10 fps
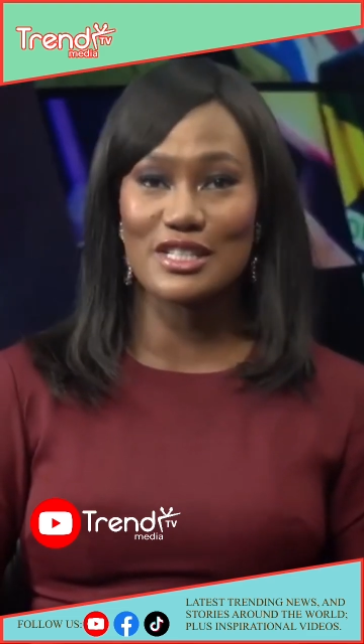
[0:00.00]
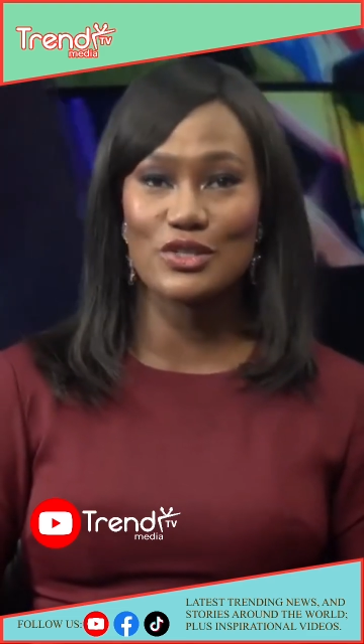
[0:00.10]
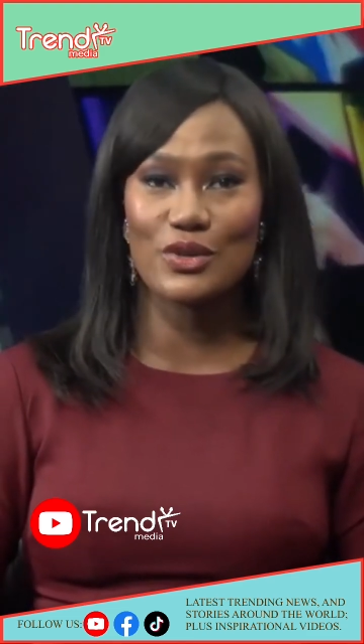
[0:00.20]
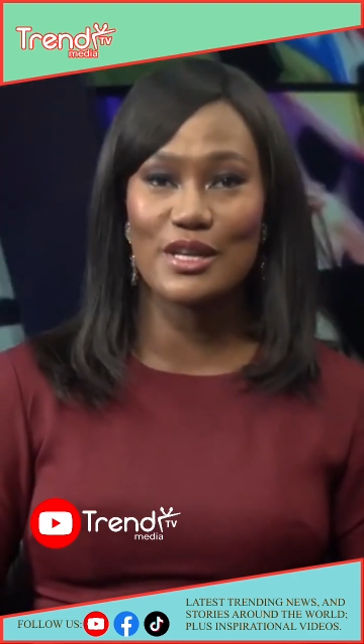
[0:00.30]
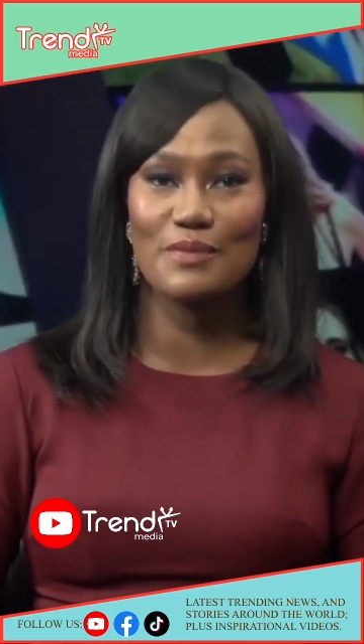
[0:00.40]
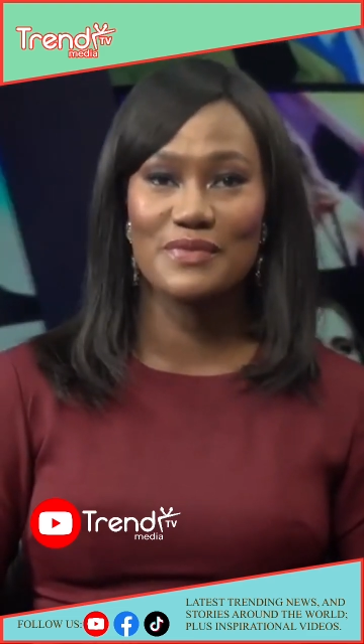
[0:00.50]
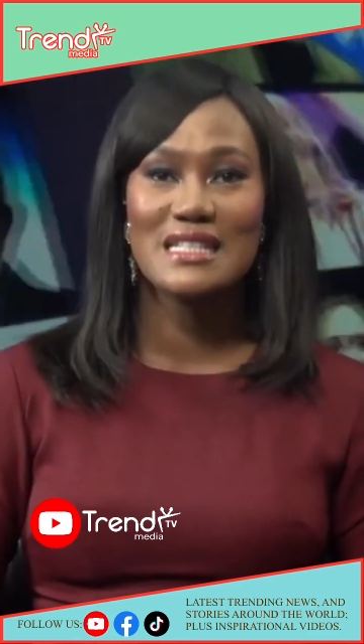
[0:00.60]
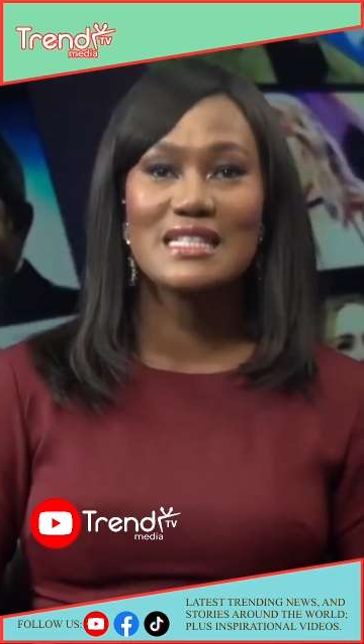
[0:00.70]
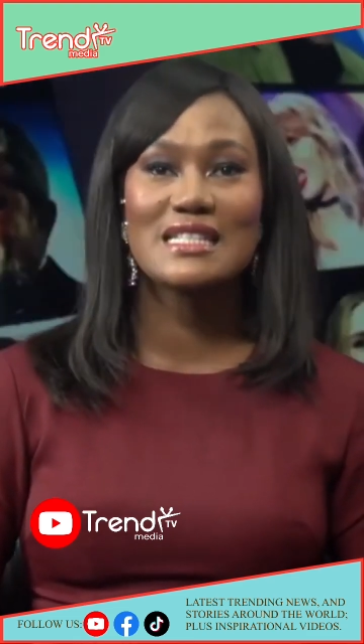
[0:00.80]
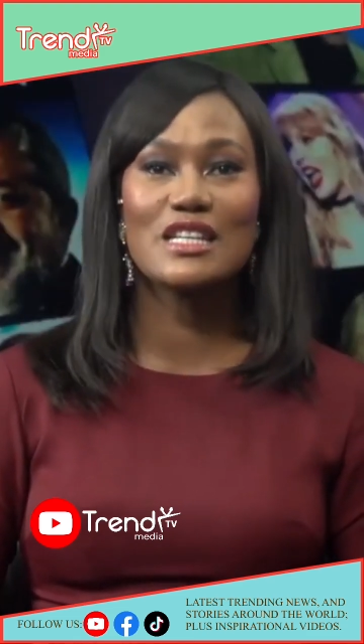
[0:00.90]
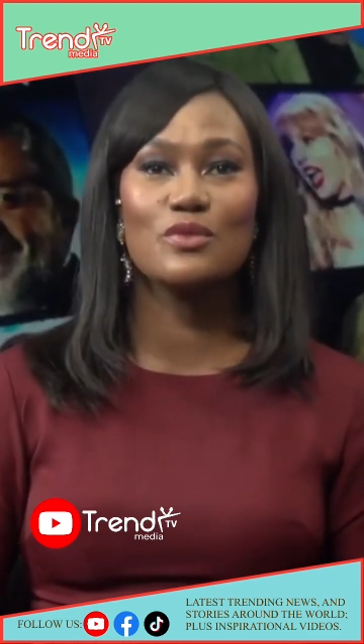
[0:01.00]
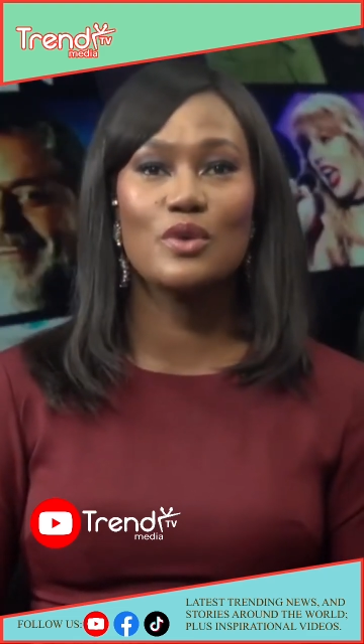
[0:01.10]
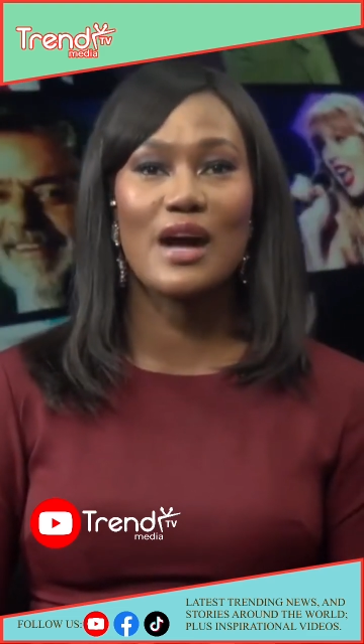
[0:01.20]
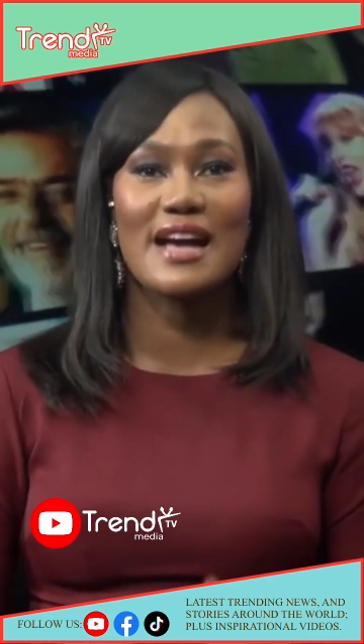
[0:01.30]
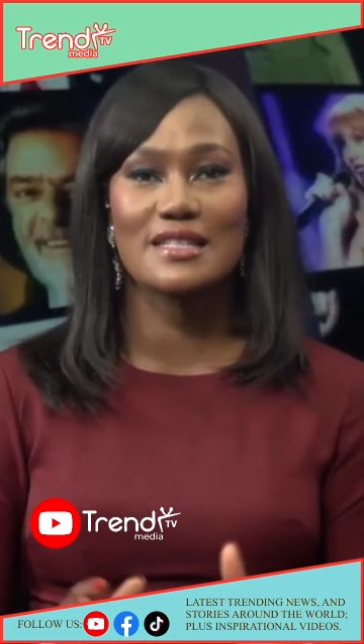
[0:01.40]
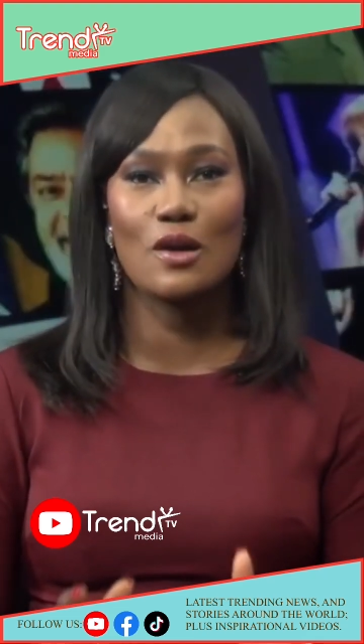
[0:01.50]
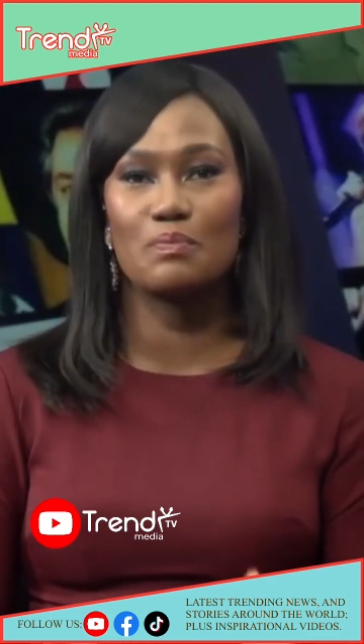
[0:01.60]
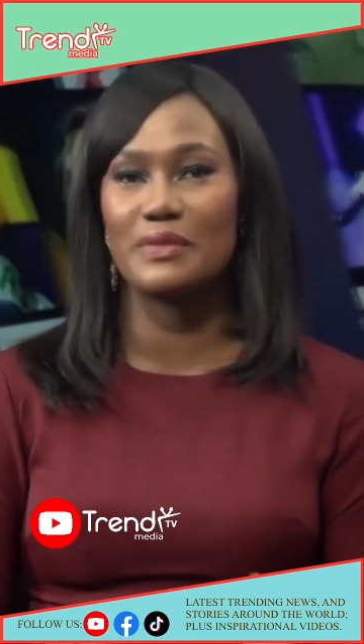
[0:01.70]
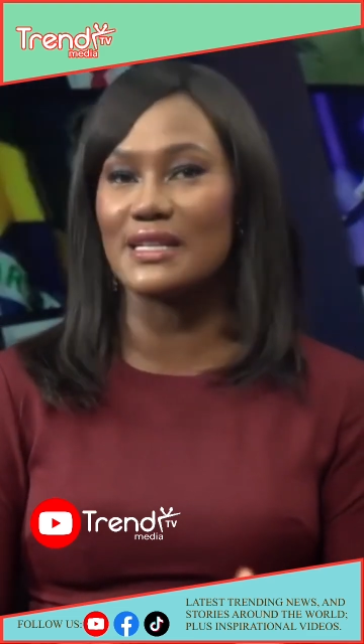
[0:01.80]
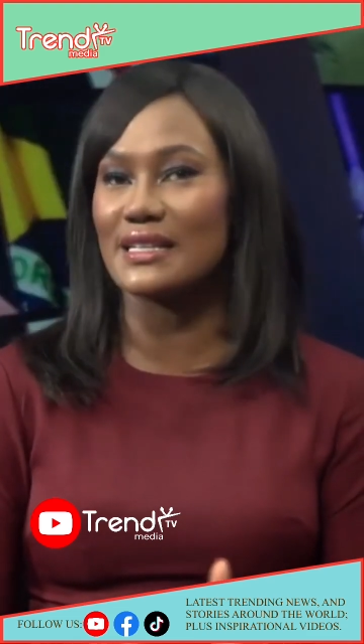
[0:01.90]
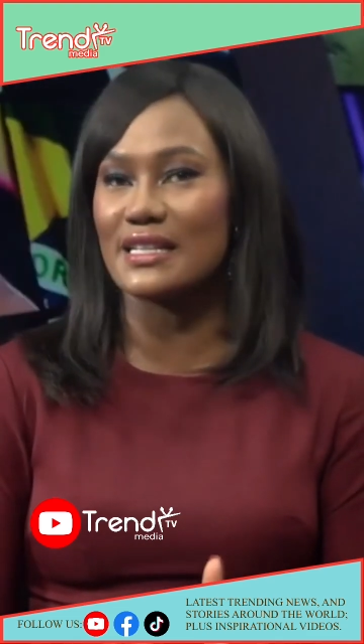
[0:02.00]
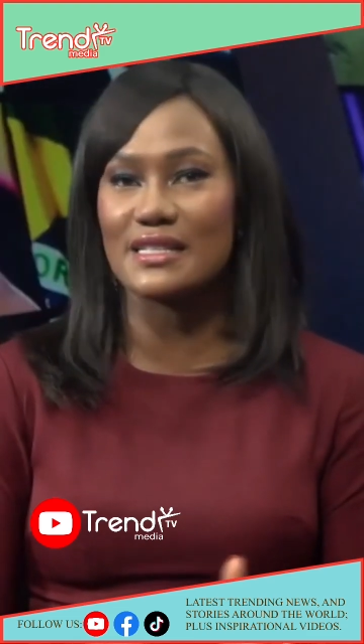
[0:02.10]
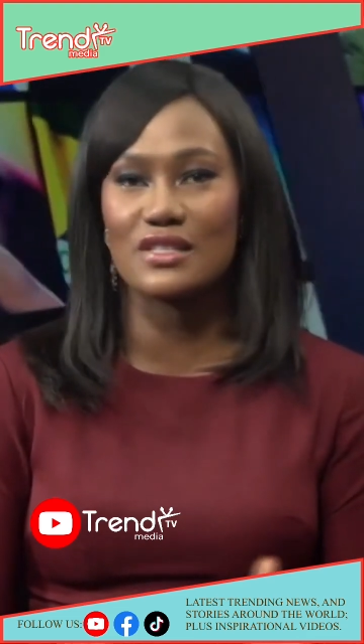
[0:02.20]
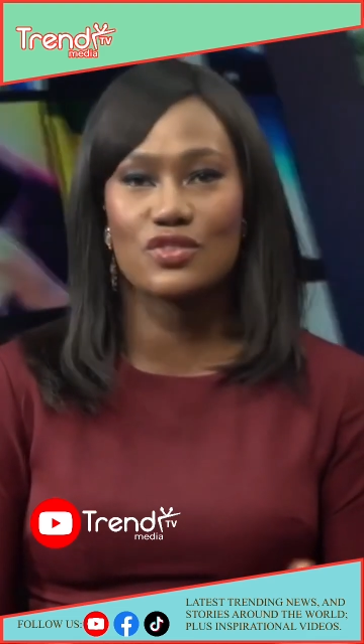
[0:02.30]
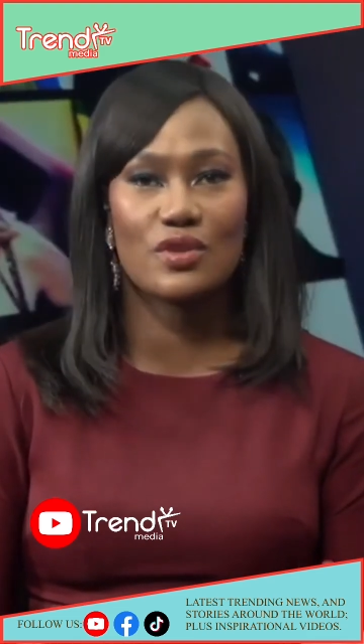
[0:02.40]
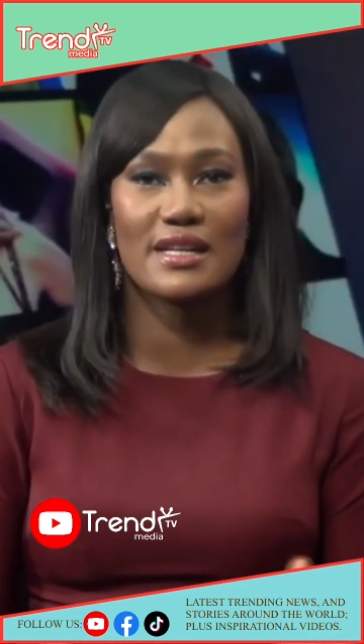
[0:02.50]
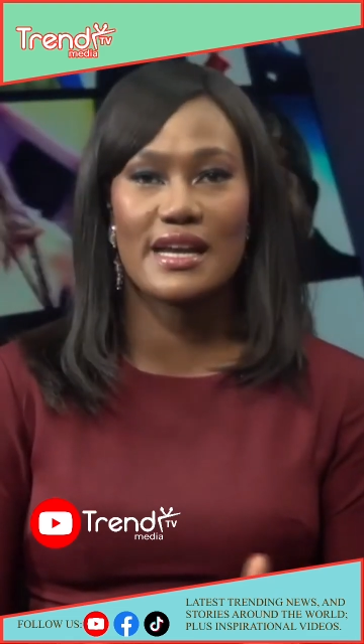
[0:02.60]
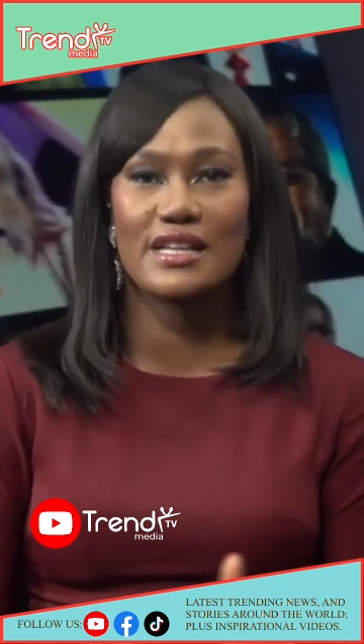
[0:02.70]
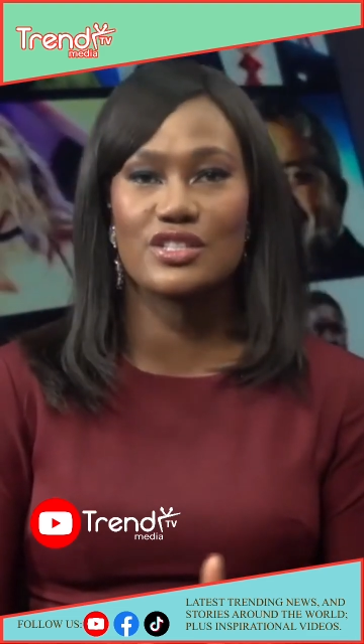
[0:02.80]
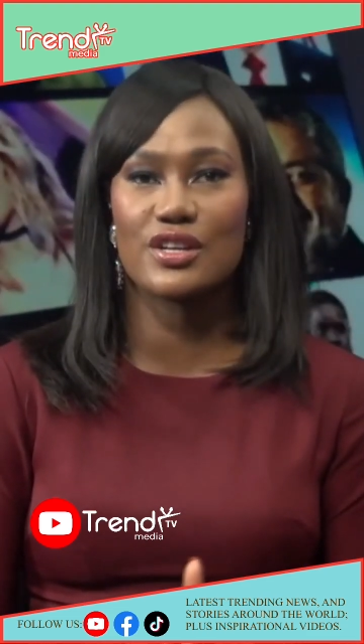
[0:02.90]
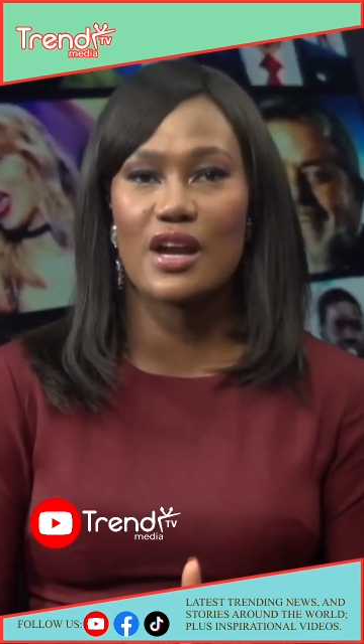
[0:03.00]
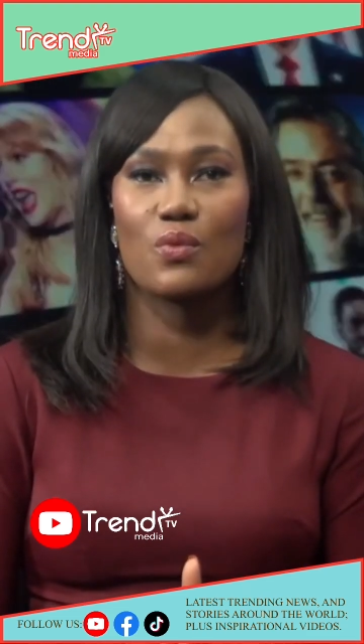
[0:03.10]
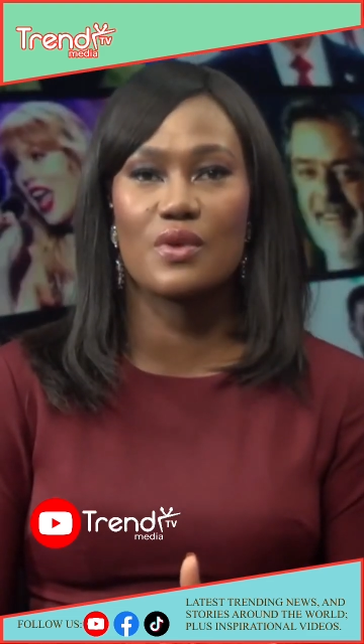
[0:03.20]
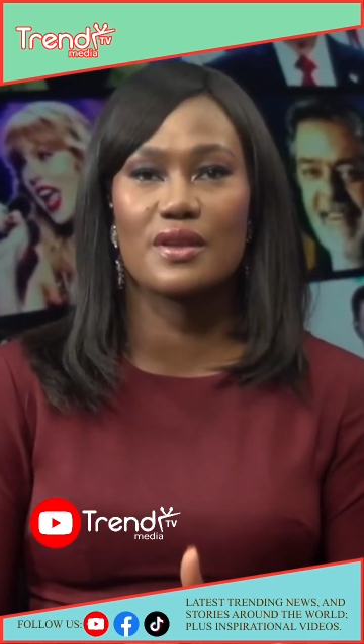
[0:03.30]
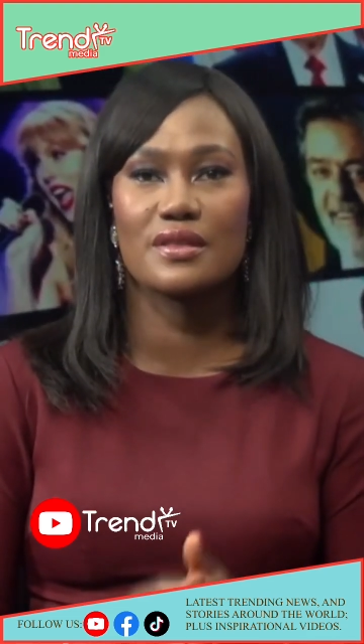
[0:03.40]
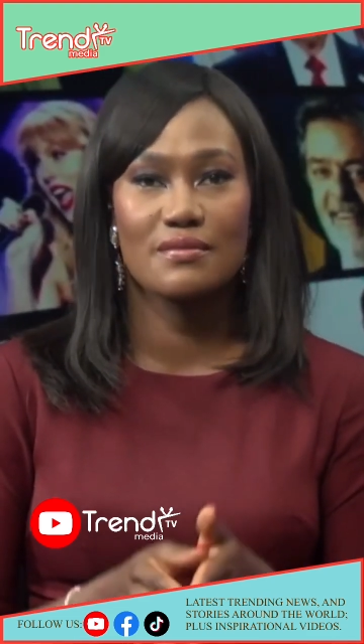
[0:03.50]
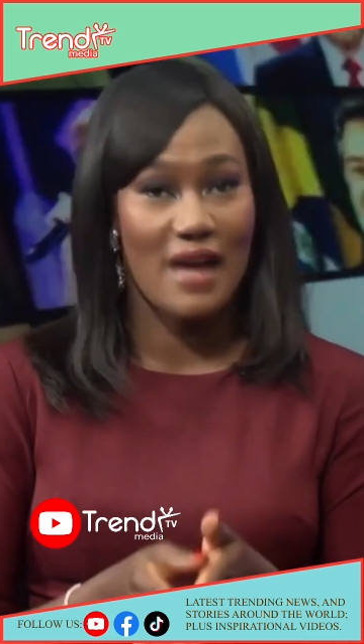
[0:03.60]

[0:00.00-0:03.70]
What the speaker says: to him, Tinubu has completely destroyed Nigeria with